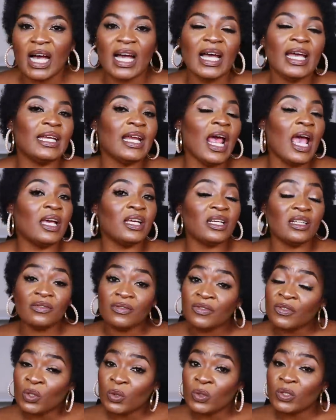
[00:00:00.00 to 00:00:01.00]
and I
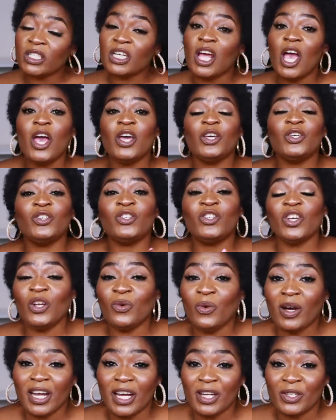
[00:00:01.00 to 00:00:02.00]
refused.
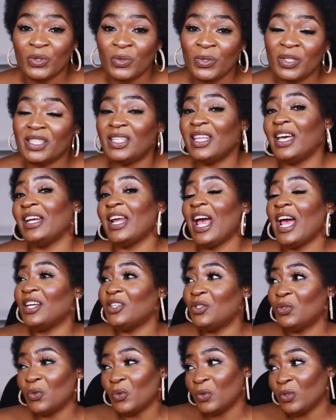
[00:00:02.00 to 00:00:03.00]
Usually what I do is that
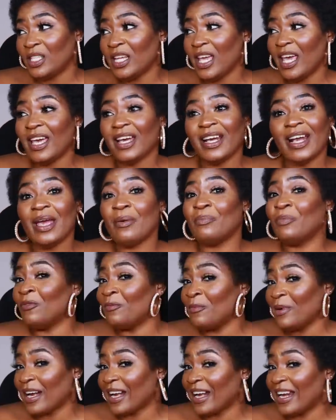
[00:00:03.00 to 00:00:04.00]
I do take a
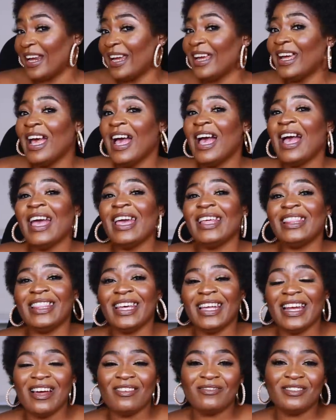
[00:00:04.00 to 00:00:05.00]
boomerang,
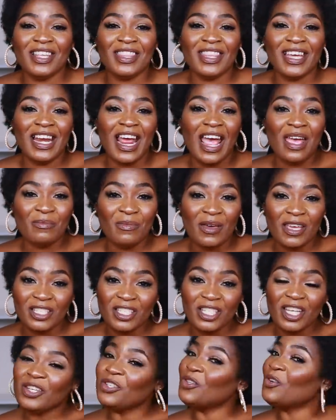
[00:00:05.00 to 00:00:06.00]
and then after that I
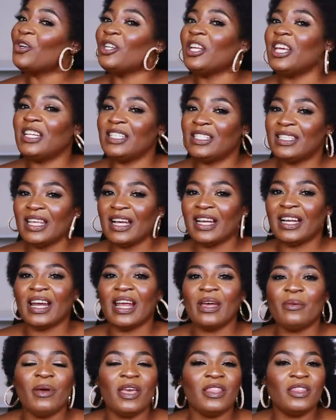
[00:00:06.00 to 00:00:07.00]
mention you on
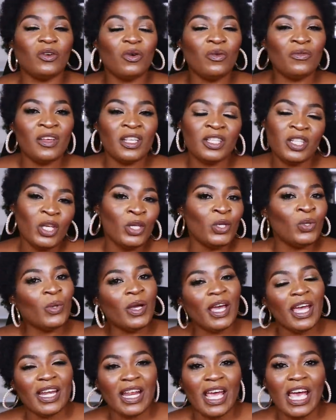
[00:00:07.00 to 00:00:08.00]
Instagram, and then obviously
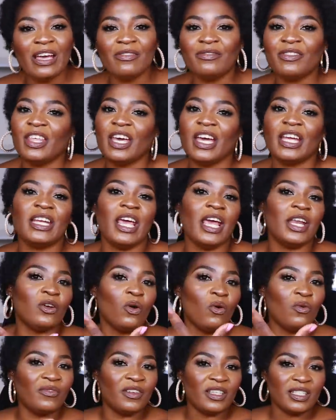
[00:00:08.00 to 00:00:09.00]
you can have that,
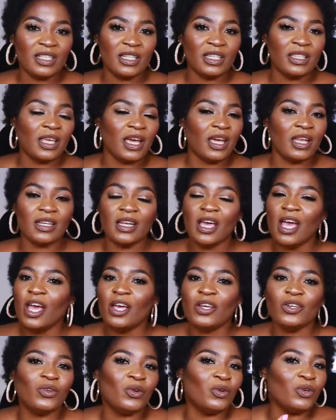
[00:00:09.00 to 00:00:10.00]
and obviously then,
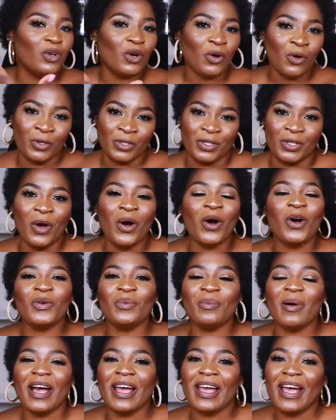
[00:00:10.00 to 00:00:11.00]
you know, you're also
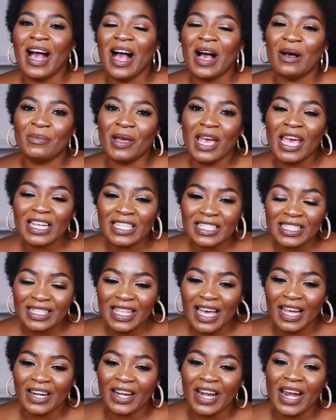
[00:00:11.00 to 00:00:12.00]
on my
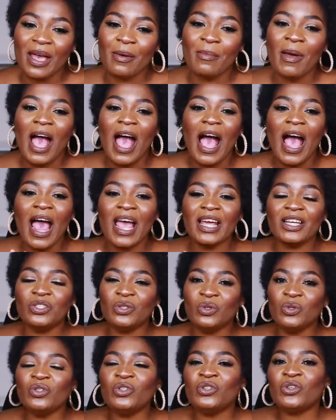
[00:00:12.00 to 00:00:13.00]
Instagram. I
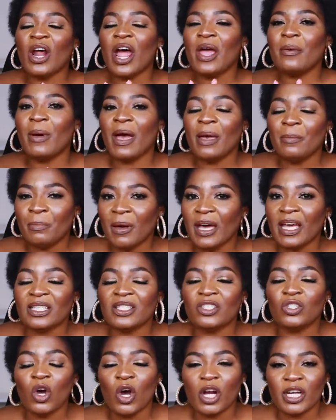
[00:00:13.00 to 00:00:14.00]
do try my
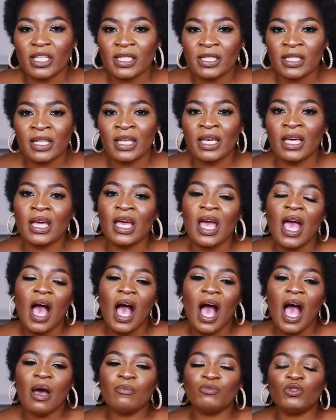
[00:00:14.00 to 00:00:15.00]
best, honestly,
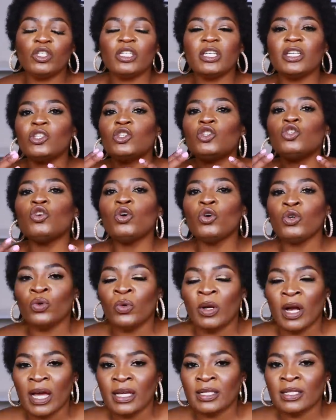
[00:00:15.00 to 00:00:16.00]
to just show
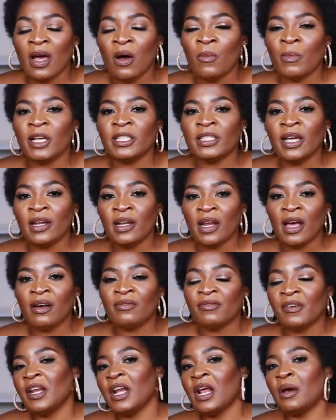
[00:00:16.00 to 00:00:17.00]
you guys how much I
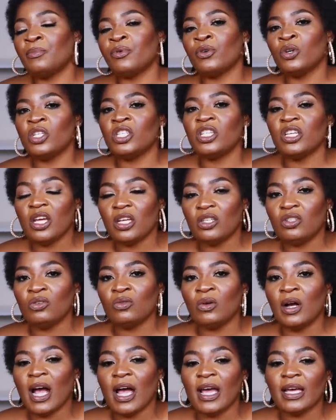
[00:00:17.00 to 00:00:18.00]
love and appreciate
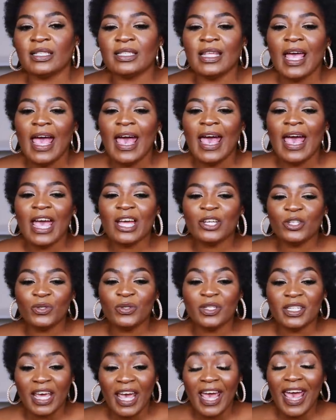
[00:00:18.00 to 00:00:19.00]
you guys. And
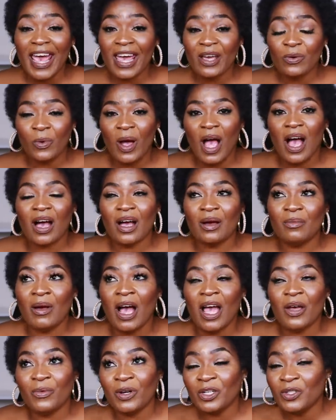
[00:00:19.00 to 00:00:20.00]
today
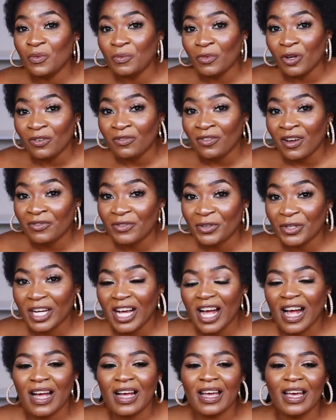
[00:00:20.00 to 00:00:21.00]
I went to Mall of
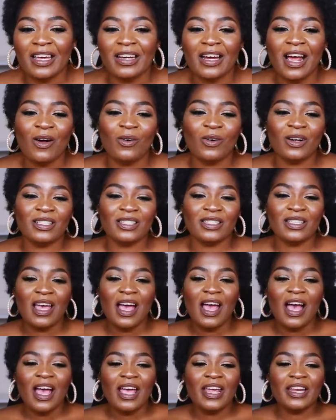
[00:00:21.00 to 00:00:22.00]
Africa, and I was
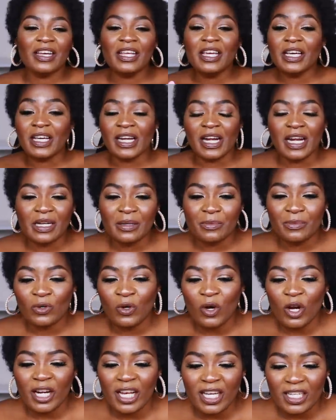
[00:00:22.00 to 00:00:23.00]
in
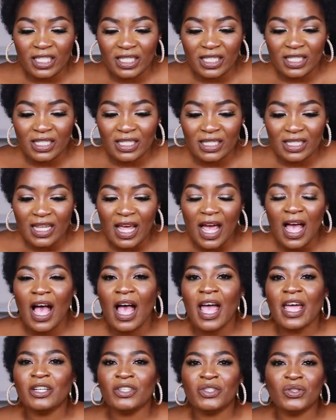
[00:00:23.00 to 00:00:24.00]
incredible connections,
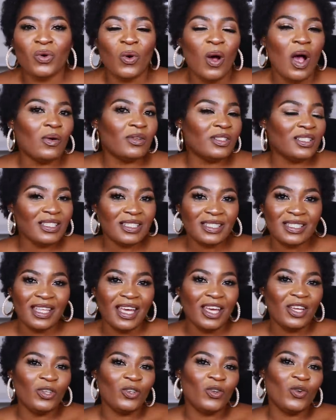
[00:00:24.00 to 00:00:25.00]
and so I was just
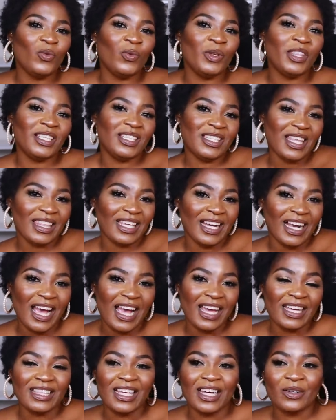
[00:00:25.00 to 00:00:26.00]
there, you know, with this other
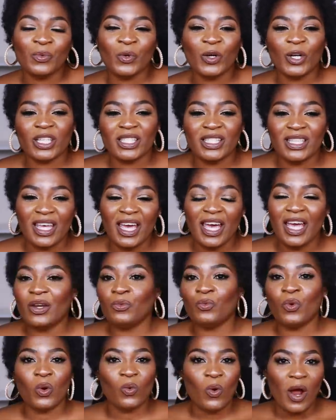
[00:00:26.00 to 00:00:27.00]
guy that works there,
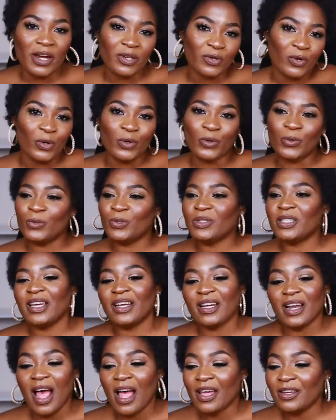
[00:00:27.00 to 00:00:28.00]
and we're quite close,
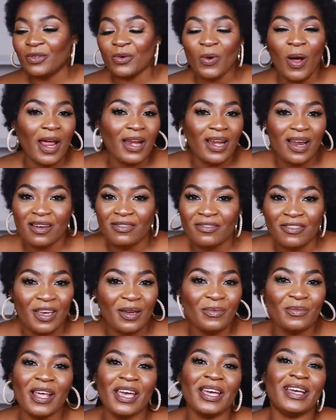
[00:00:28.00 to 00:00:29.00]
and I, you know, I love
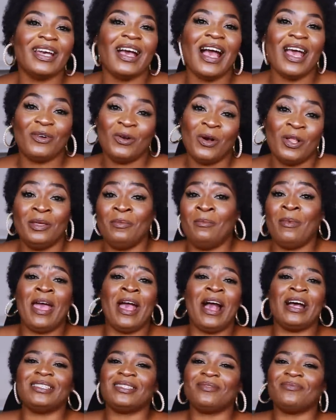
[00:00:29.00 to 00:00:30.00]
him, like I call him my
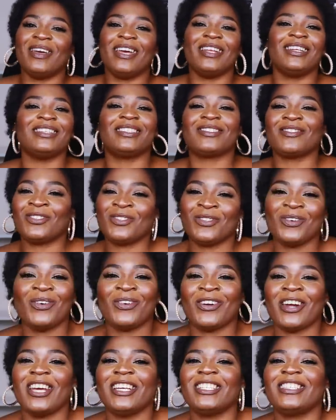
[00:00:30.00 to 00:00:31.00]
husband. It's so
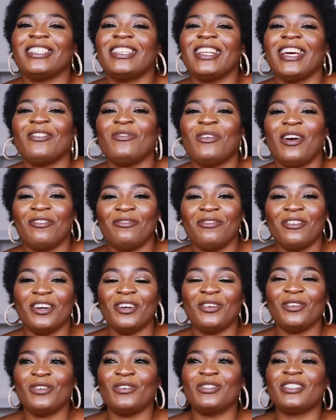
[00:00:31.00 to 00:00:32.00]
crazy, like we're
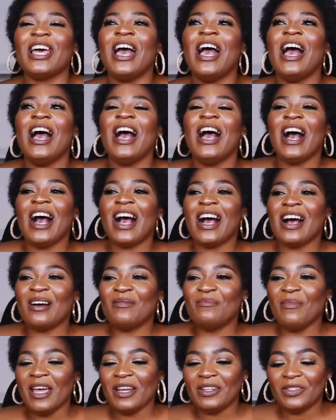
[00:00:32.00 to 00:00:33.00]
very close.
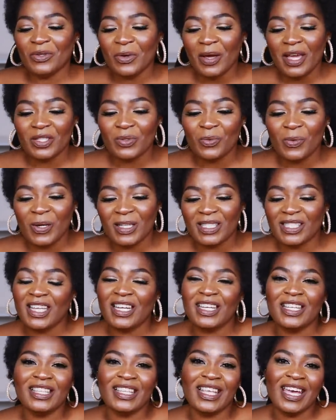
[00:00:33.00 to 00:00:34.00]
And so as we were
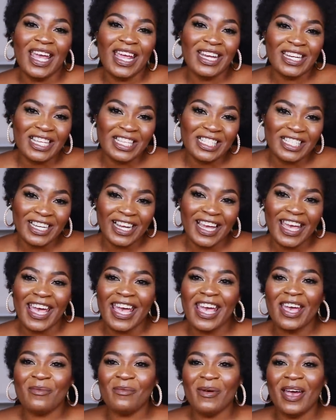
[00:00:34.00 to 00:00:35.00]
standing there, a ninja
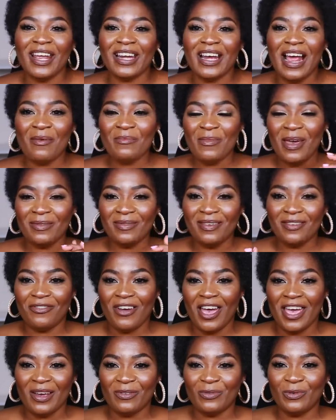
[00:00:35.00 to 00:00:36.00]
came, and maybe
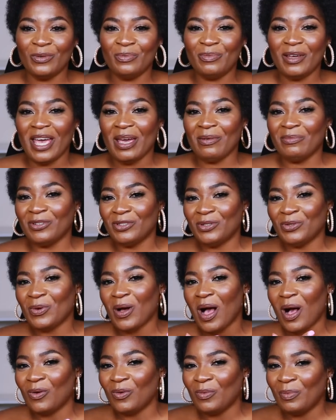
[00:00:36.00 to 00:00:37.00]
if I will be able
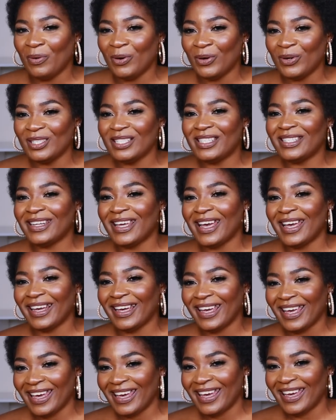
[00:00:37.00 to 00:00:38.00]
to, I will put
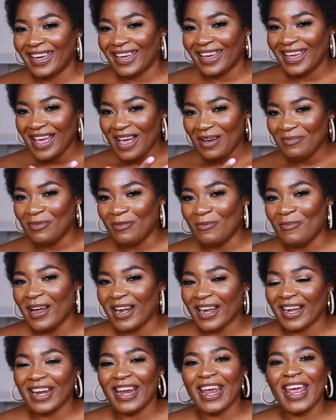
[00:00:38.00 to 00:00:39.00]
like a
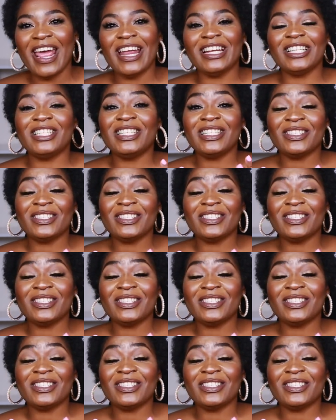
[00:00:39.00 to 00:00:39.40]
boomerang, and